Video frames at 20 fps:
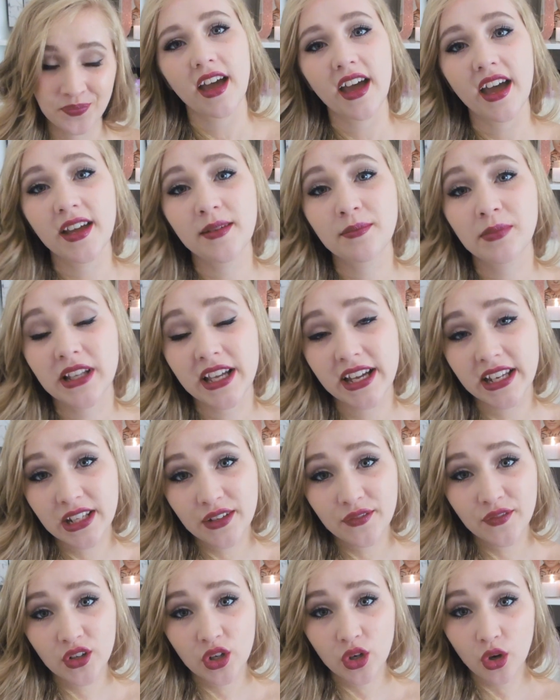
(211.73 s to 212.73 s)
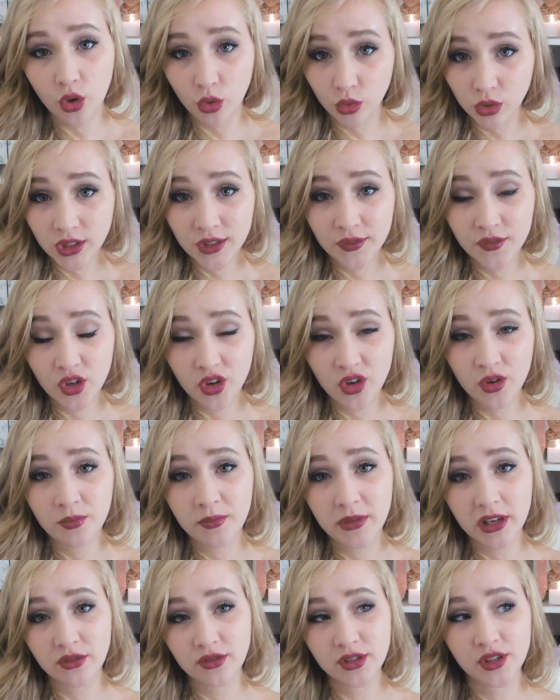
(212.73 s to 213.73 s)
And planning for all of your
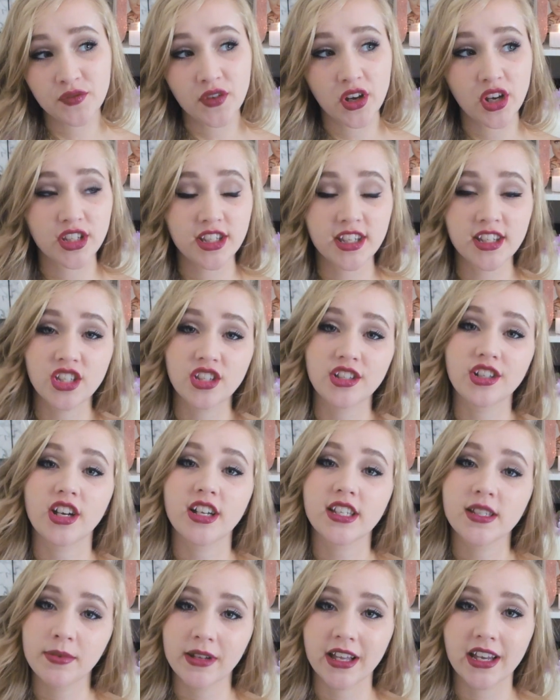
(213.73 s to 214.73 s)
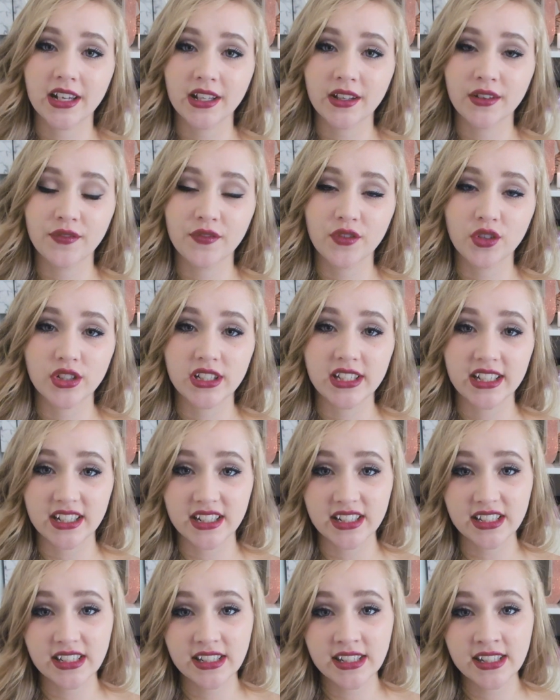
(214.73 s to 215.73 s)
meals versus just planning for
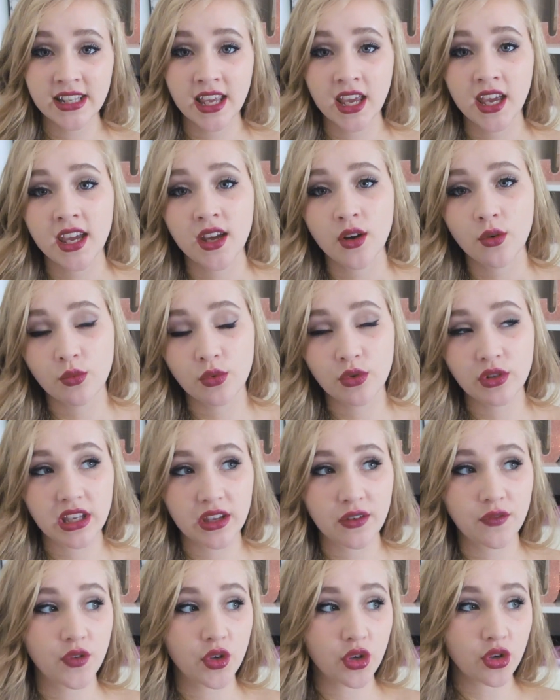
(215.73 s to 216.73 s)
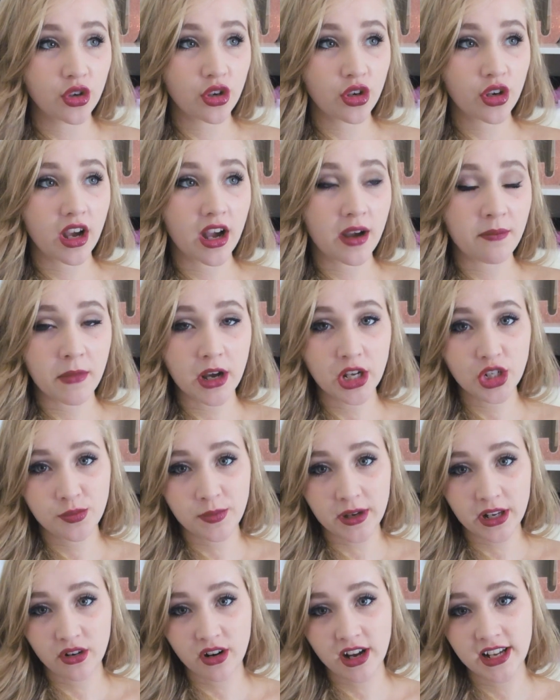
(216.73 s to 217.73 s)
dinners will give you a much
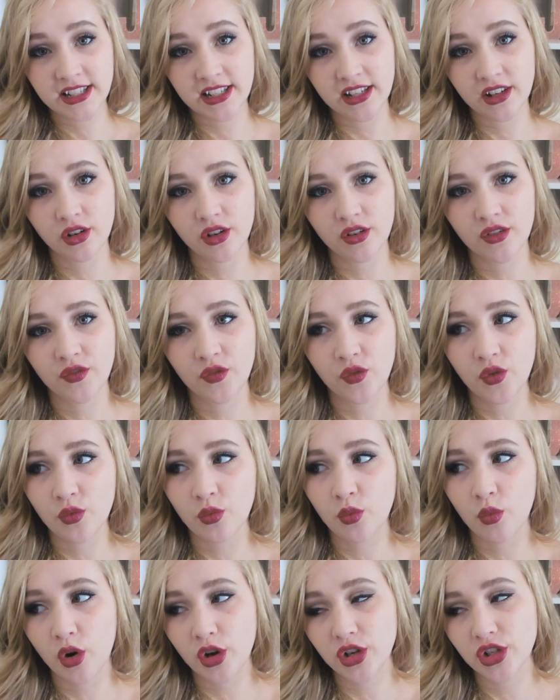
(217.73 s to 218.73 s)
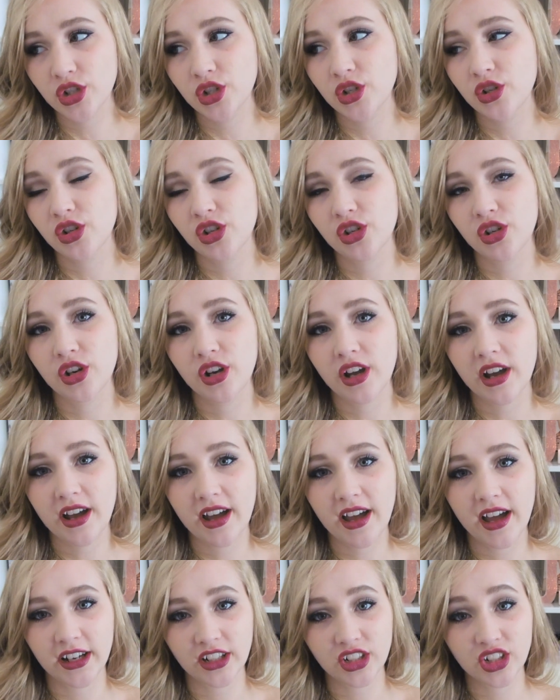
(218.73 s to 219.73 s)
better idea of what you
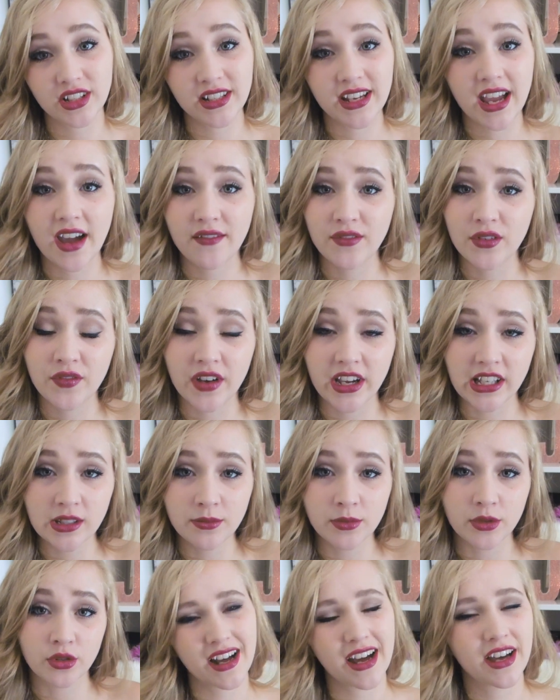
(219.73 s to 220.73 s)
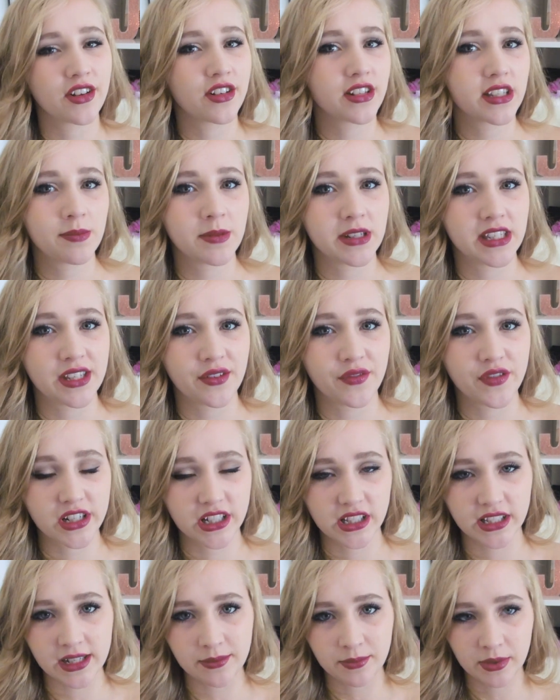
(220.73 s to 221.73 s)
actually have available. I don't
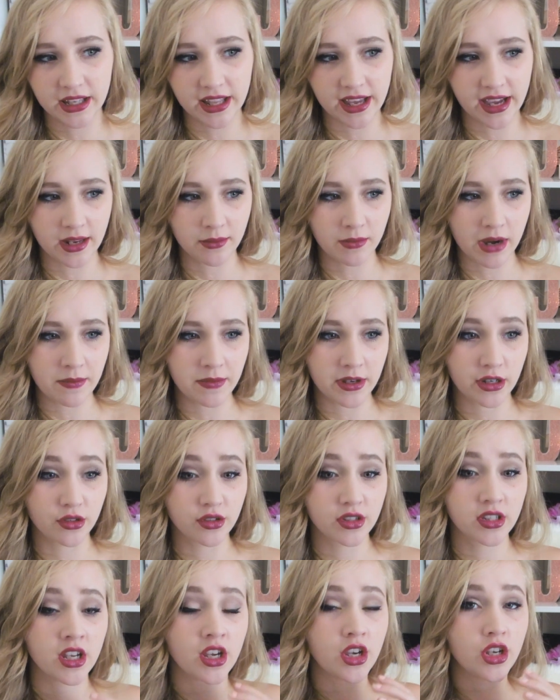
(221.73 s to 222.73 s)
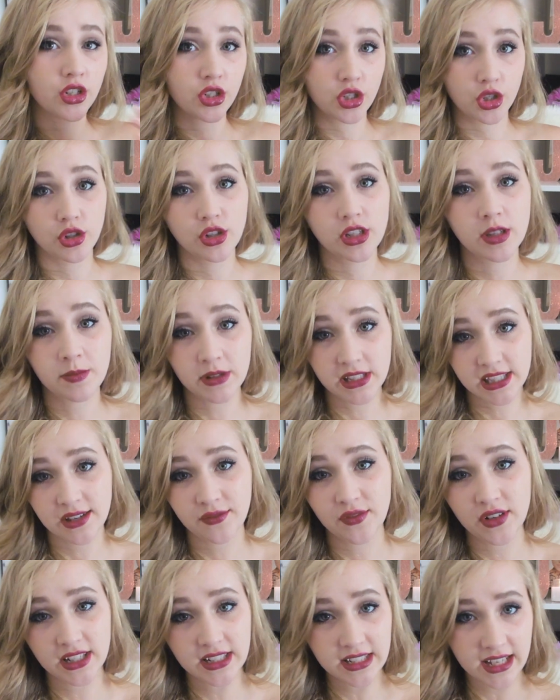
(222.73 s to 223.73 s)
specifically plan my meals to
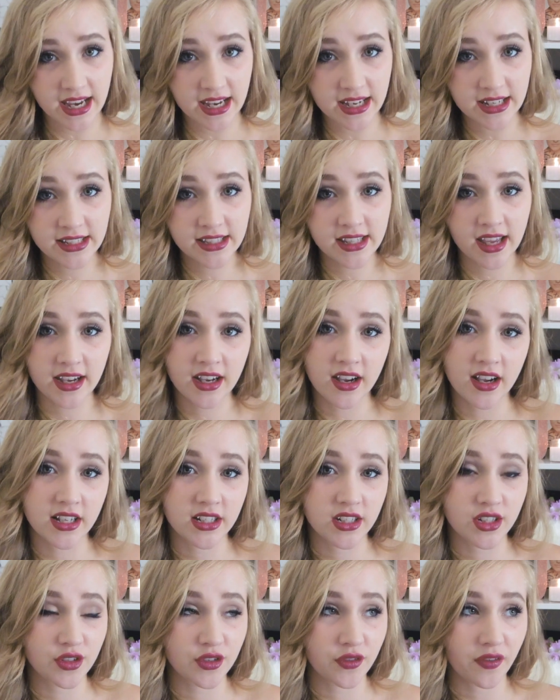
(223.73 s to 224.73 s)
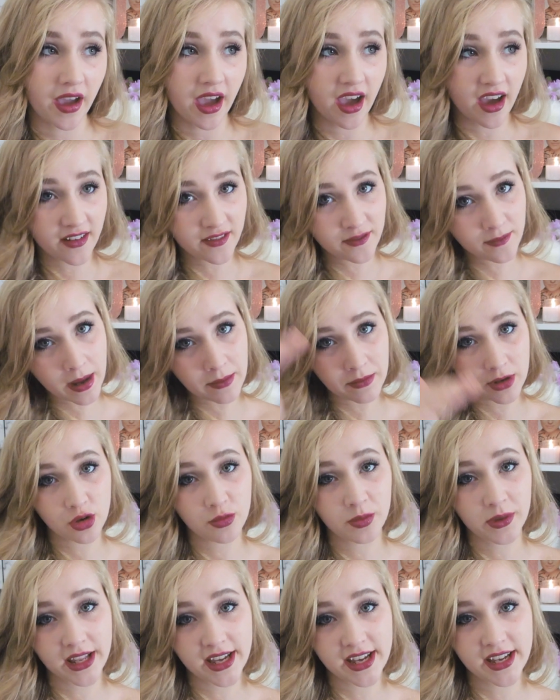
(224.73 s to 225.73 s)
specific days. I kind of have my meal
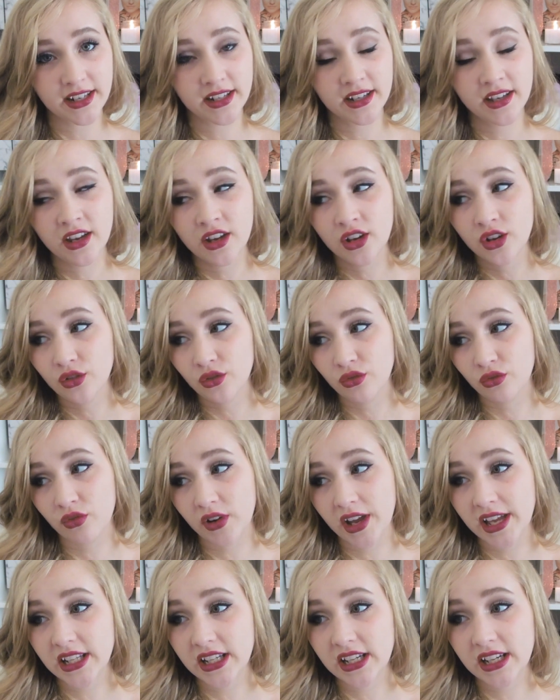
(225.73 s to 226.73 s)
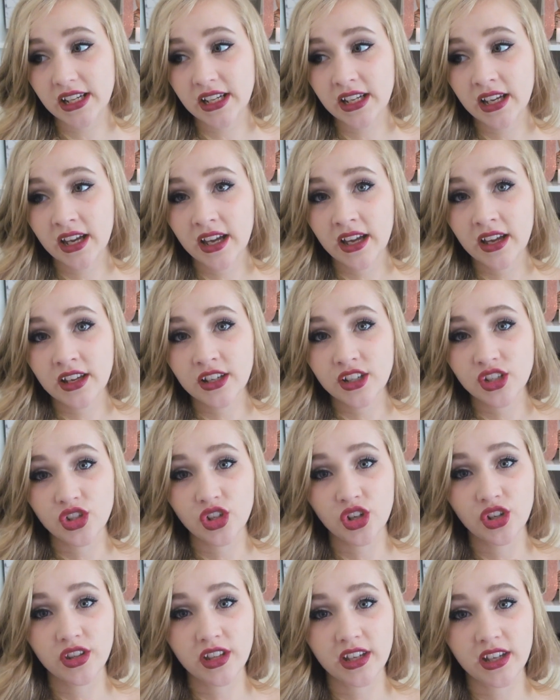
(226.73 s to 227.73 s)
plan ready
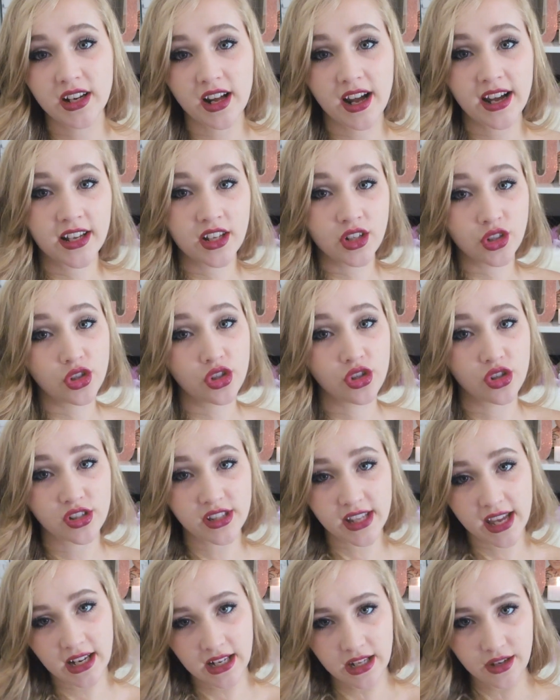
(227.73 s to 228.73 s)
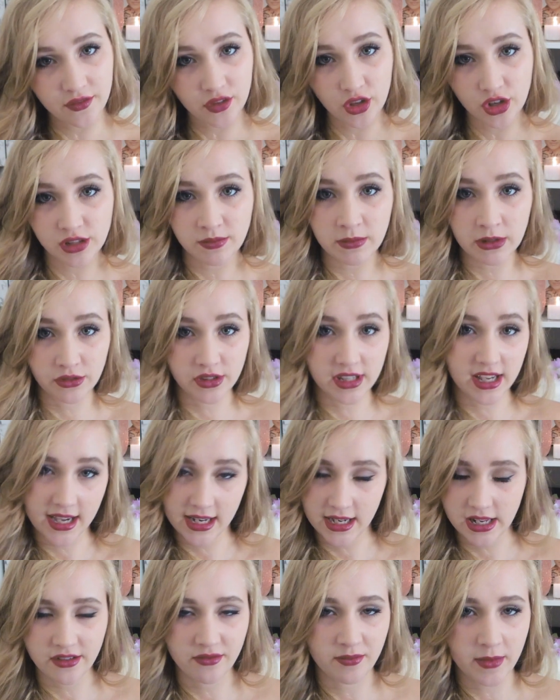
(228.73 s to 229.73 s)
so that I can choose any of those meals at
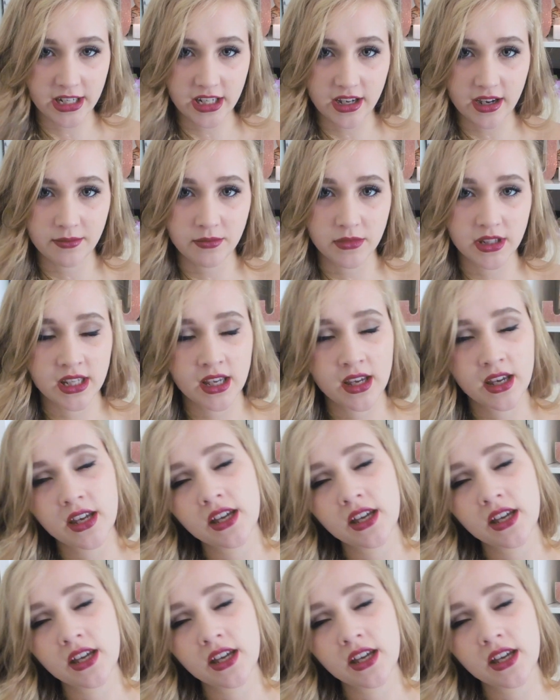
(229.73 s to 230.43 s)
any of my times.